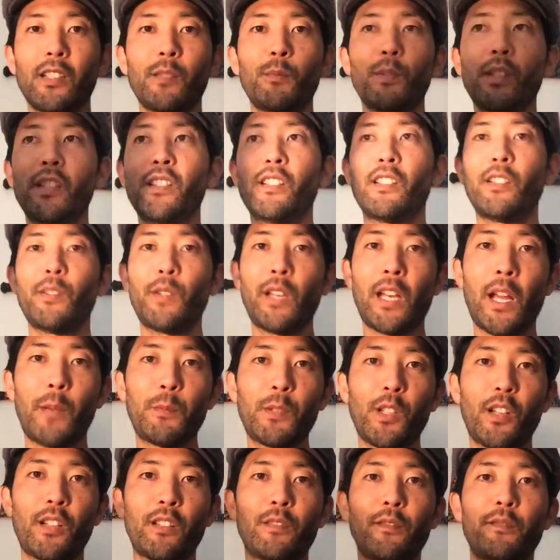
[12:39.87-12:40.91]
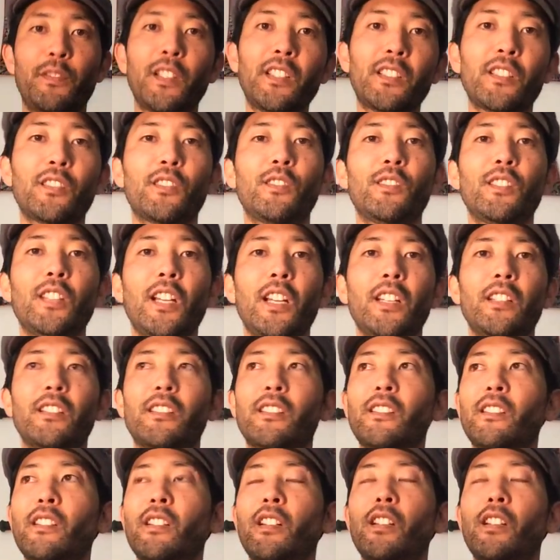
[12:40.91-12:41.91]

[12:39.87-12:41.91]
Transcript: I mean, and I'm talking physical light,